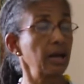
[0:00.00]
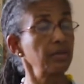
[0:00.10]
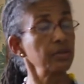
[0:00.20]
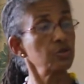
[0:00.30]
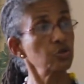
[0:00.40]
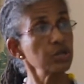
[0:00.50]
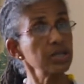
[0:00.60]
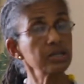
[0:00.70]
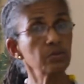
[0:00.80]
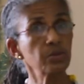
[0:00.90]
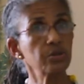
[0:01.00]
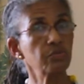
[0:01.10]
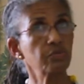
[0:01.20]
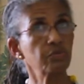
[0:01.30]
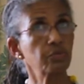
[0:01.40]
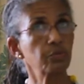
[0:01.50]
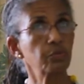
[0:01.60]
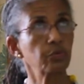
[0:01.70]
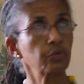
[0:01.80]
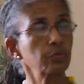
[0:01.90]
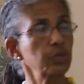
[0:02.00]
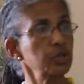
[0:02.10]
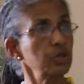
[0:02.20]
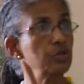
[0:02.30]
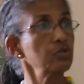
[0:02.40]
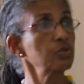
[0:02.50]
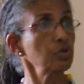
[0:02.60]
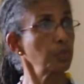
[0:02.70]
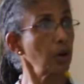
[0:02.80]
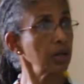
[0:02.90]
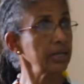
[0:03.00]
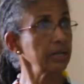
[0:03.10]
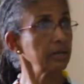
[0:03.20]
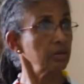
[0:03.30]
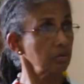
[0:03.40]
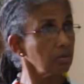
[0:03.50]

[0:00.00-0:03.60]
And the trees which it used to pollinate